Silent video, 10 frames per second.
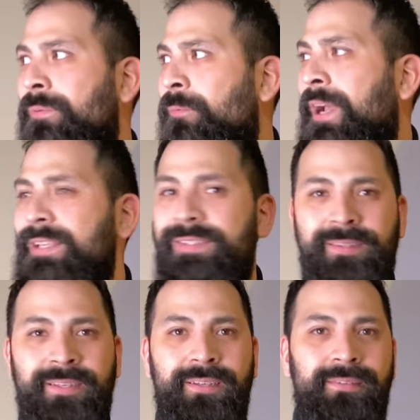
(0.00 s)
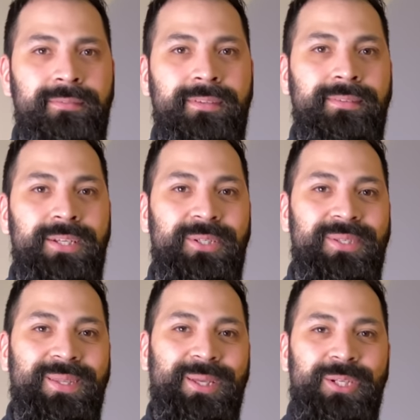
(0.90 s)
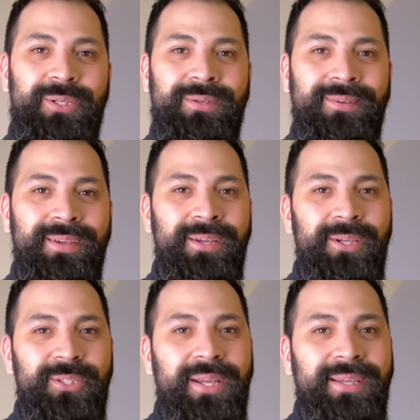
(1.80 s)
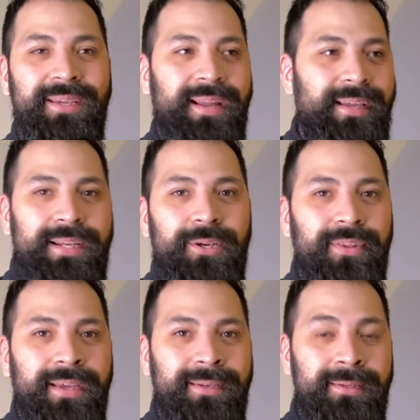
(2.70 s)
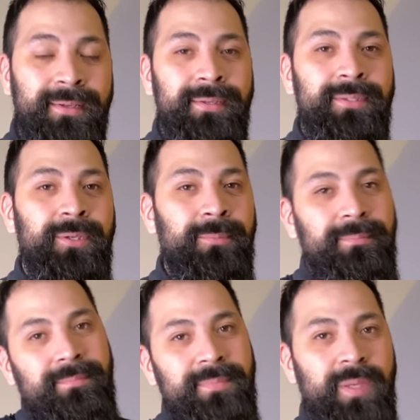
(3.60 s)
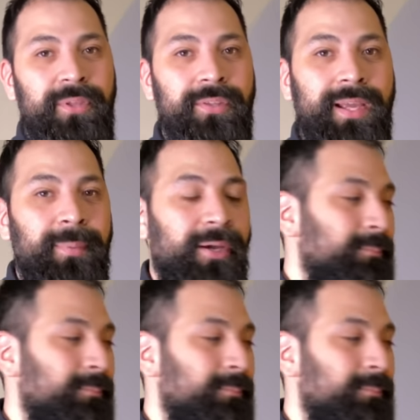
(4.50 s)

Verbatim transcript: why is the dishes in the kitchen shaking and I can hear that. So something to think about.